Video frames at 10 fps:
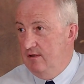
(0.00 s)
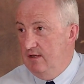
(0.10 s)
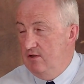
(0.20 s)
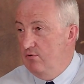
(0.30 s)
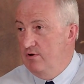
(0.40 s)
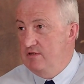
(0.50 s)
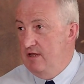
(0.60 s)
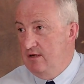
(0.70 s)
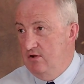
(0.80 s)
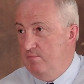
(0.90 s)
you're only
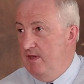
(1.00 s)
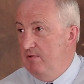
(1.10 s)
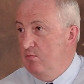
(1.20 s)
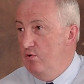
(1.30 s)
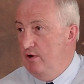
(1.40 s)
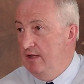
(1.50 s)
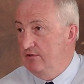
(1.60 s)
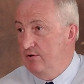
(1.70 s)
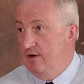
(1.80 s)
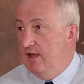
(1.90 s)
taking out maybe 1
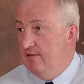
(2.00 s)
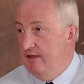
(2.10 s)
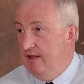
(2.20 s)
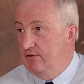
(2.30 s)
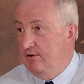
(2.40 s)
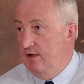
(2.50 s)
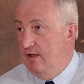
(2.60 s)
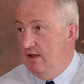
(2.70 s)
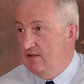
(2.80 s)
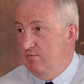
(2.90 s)
hectare or half a hectare,
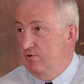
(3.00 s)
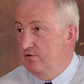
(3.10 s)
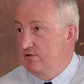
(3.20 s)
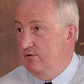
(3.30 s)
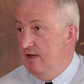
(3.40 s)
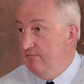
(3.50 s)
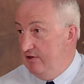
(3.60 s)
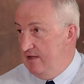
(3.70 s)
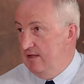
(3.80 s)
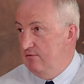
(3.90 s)
as opposed to having
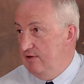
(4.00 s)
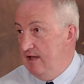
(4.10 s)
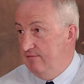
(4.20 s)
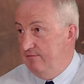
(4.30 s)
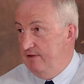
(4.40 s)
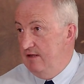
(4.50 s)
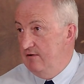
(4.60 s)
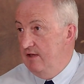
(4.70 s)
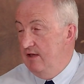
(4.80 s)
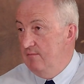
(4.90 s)
to take out half a field,